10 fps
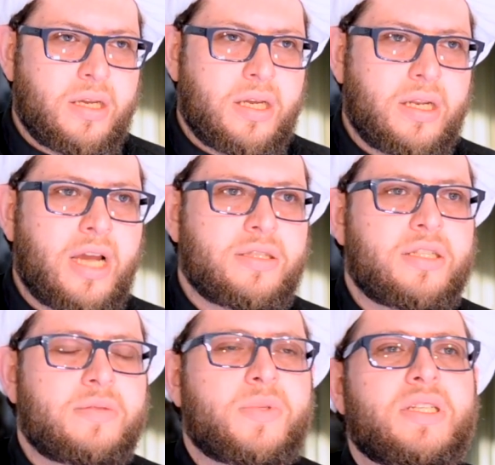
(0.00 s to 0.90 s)

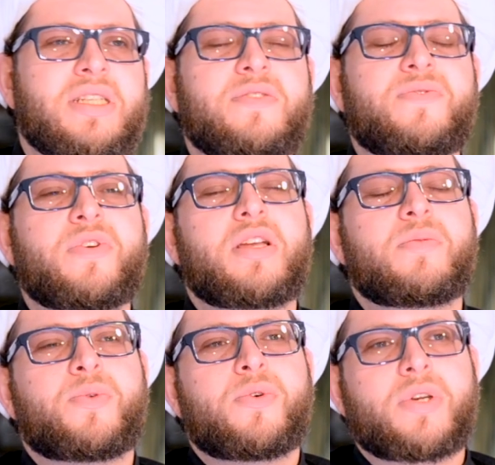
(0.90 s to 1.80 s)
Enlightenment is very
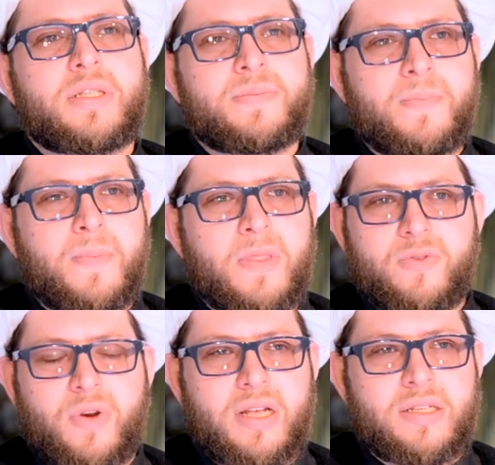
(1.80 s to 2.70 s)
important
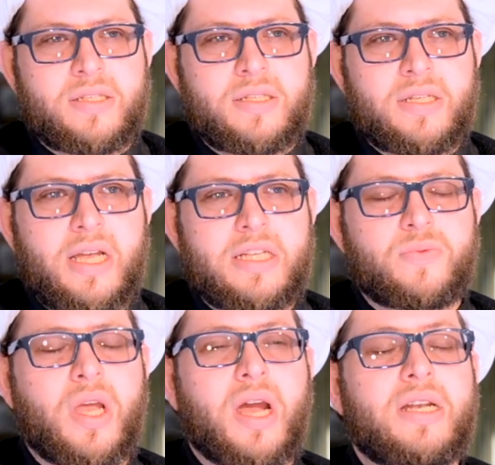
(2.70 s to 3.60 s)
for us, as
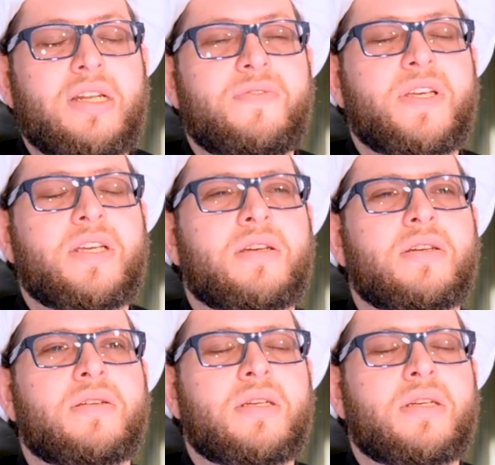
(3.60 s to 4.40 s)
we are living